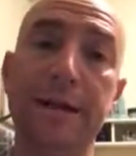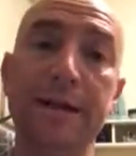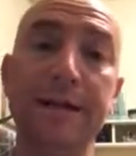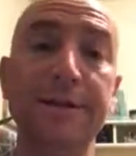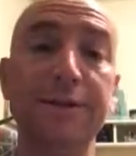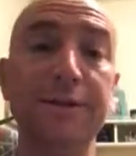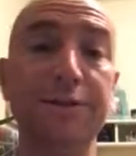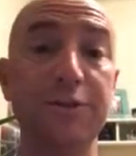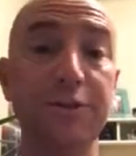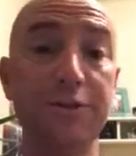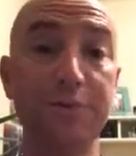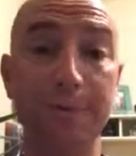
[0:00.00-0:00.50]
I
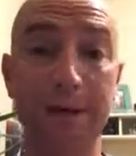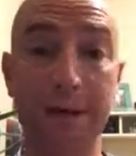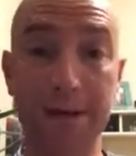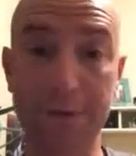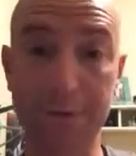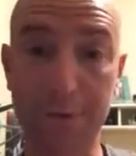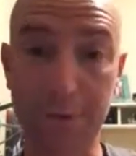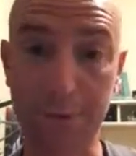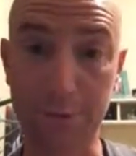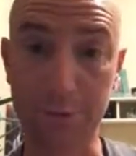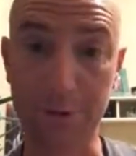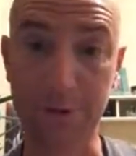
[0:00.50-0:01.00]
get to toot my
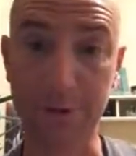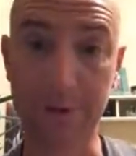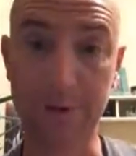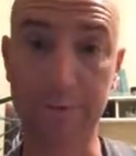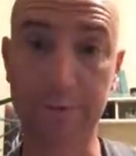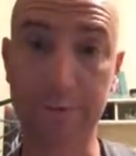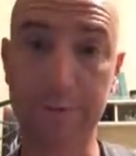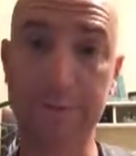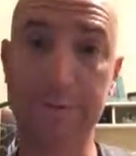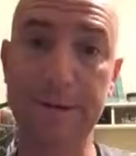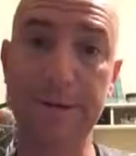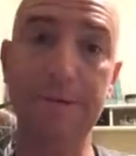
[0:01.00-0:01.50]
own horn
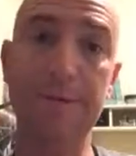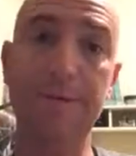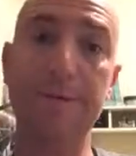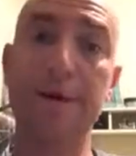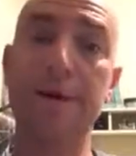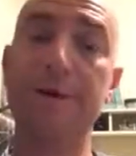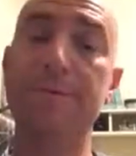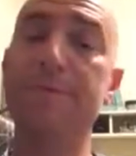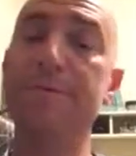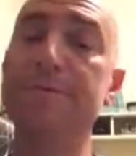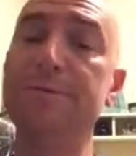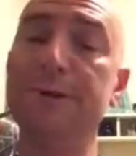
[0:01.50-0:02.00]
here. When people
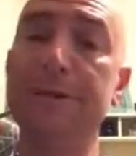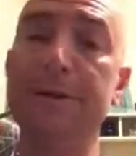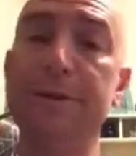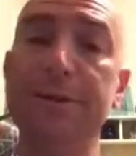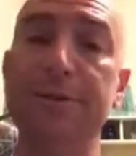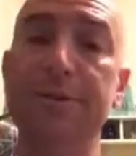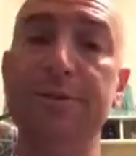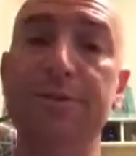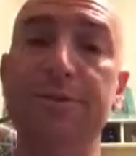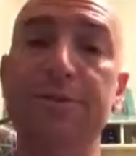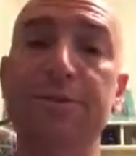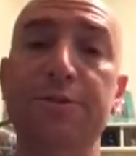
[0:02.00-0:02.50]
come to
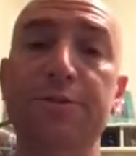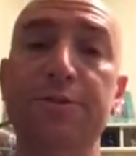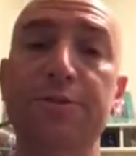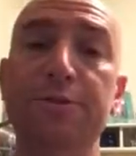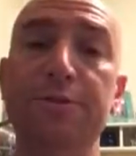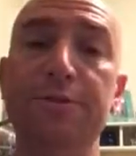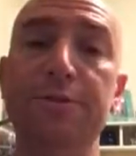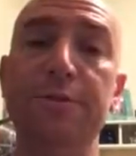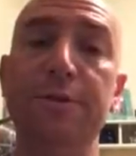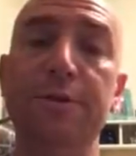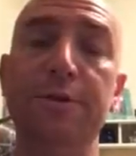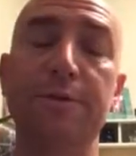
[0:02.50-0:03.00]
me
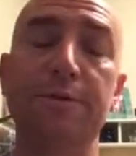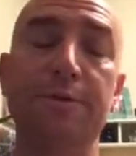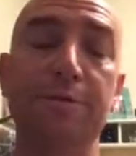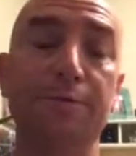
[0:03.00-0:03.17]
to